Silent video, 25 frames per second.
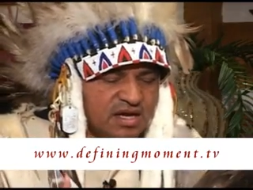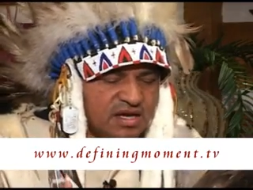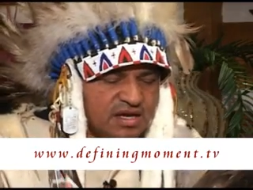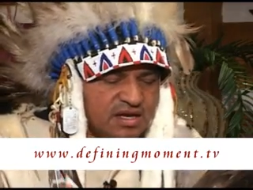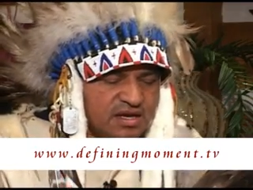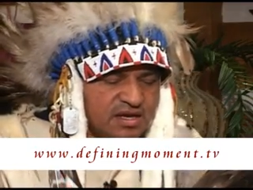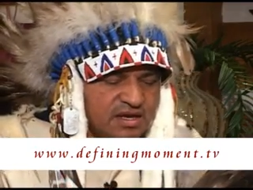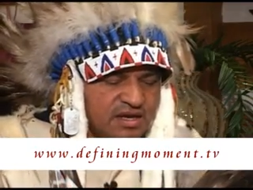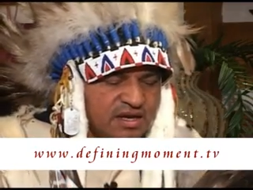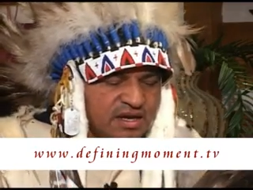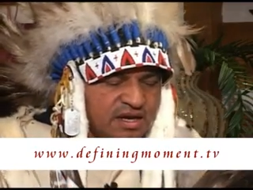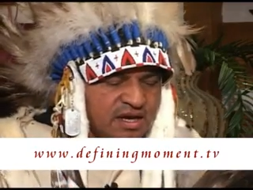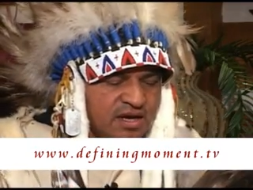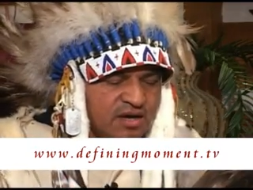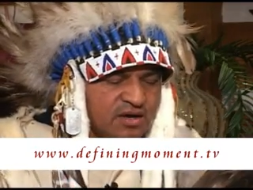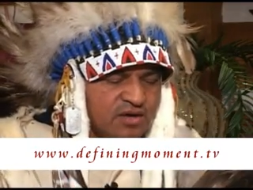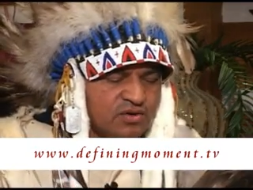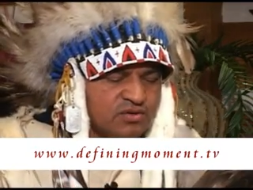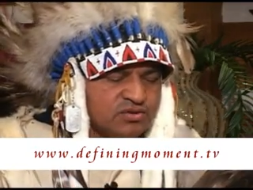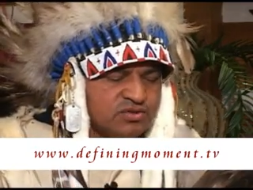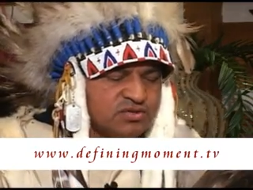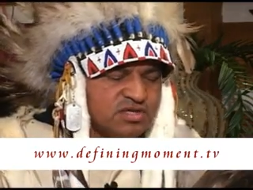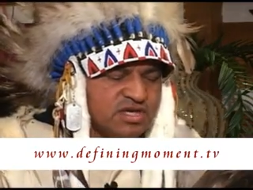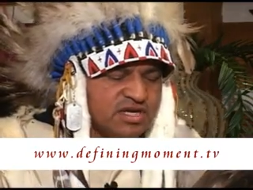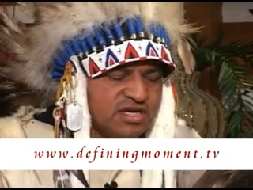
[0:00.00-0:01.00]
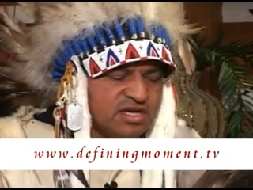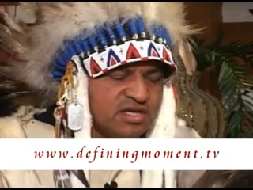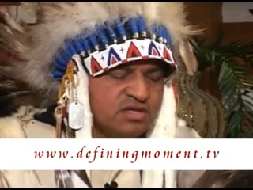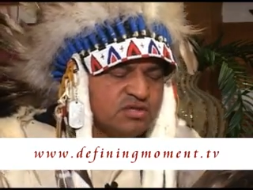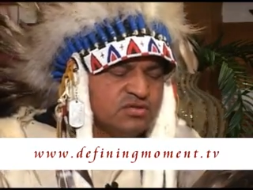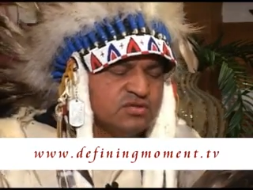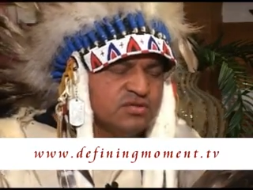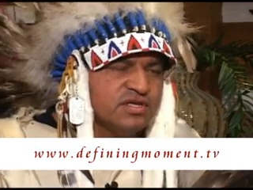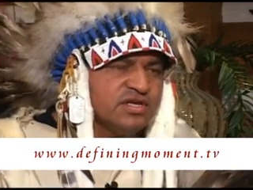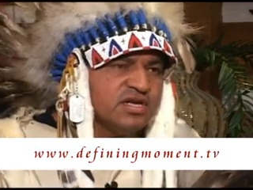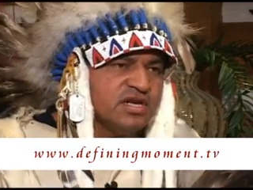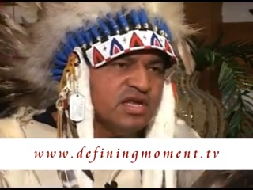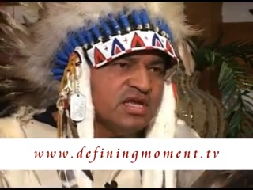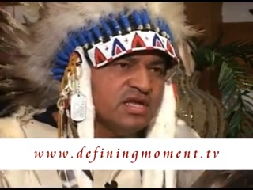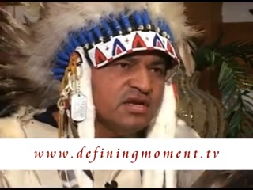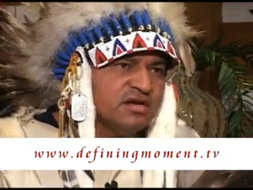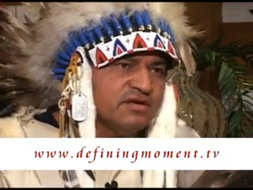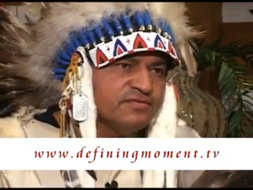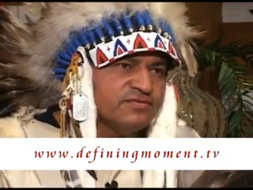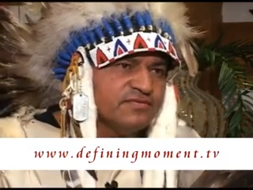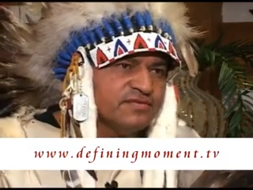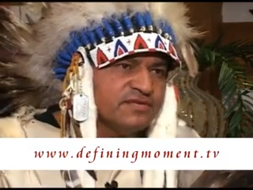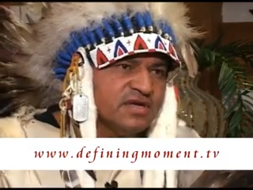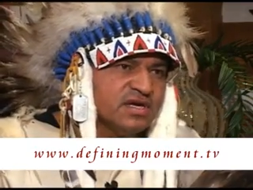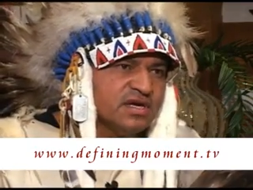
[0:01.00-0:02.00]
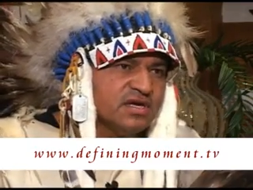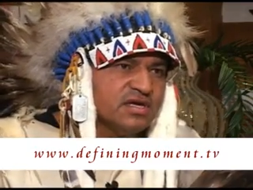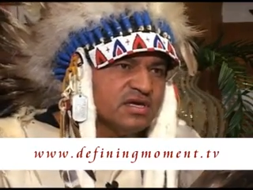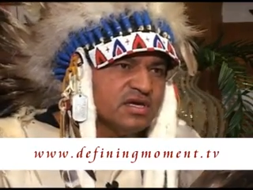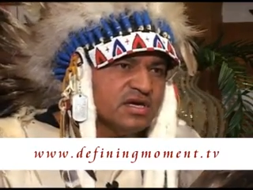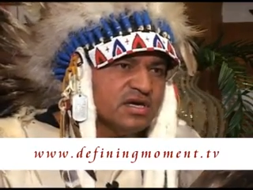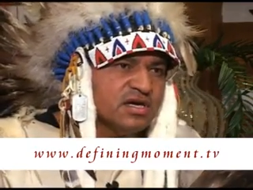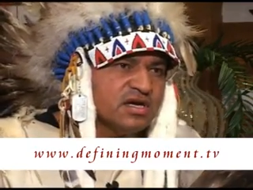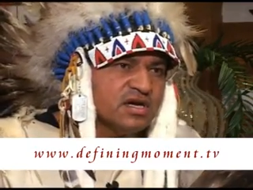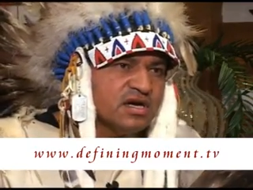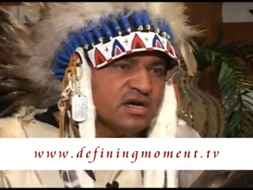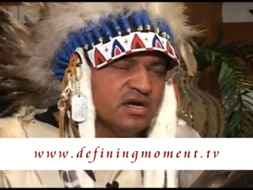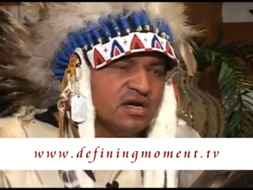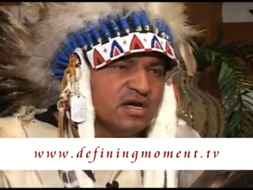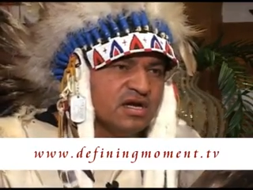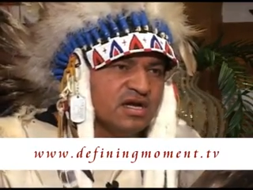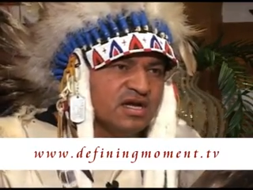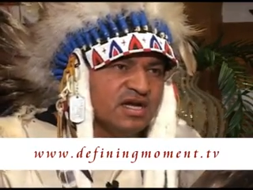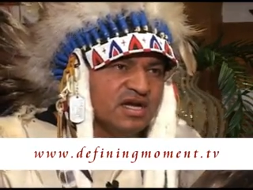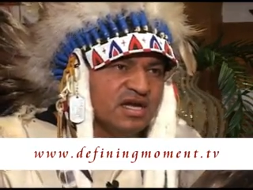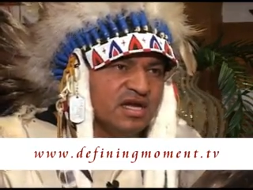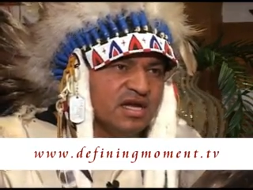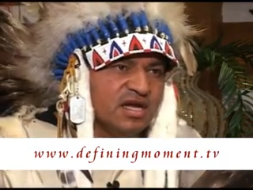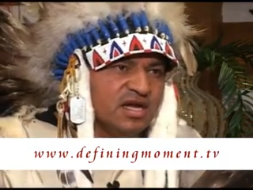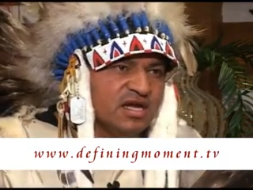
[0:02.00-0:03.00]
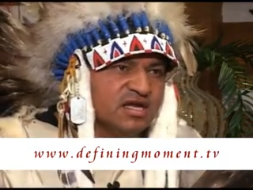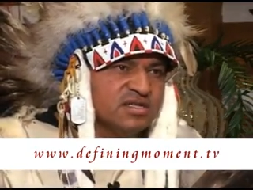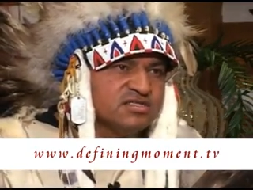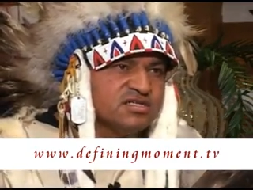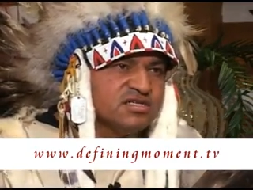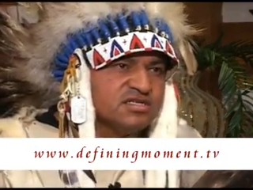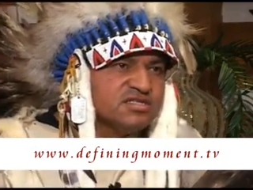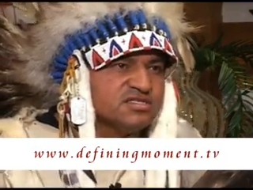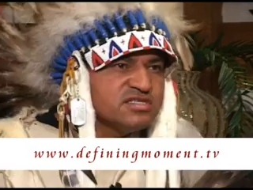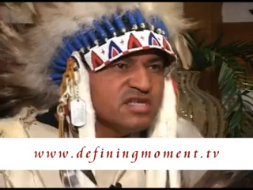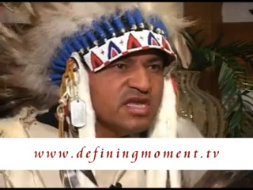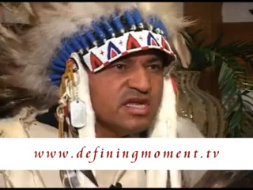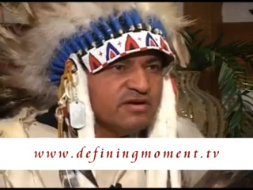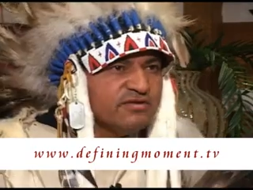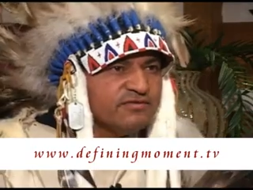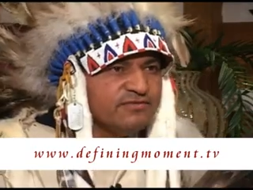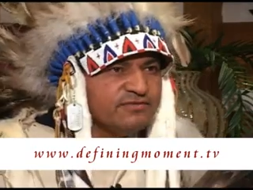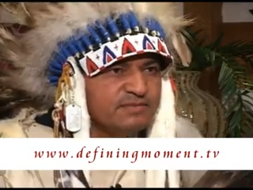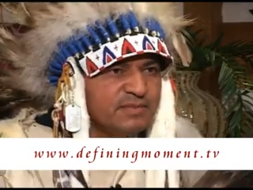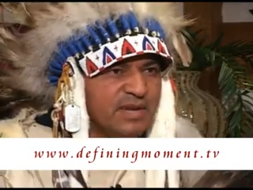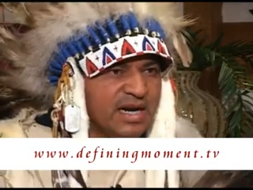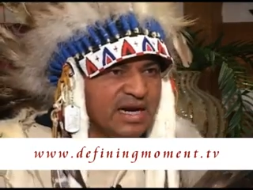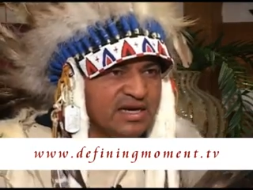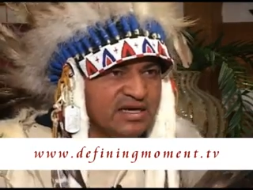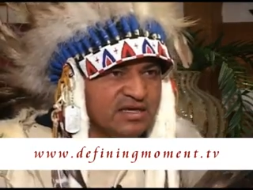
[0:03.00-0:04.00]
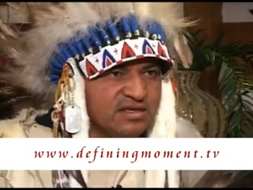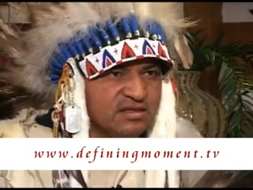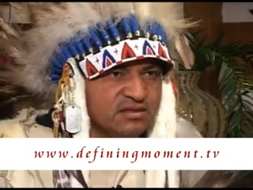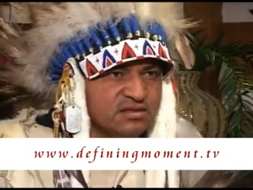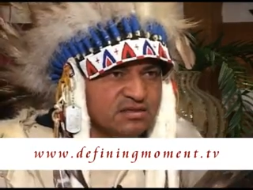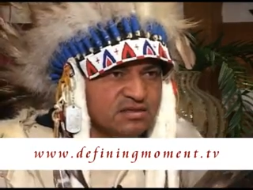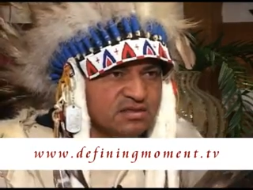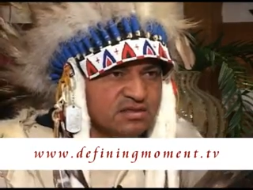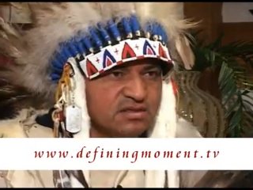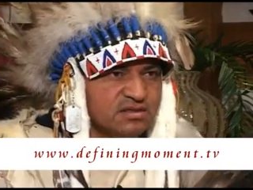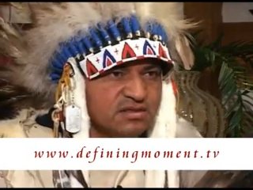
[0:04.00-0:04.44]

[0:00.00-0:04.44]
Hell, into the native thinking, it's a state of mind.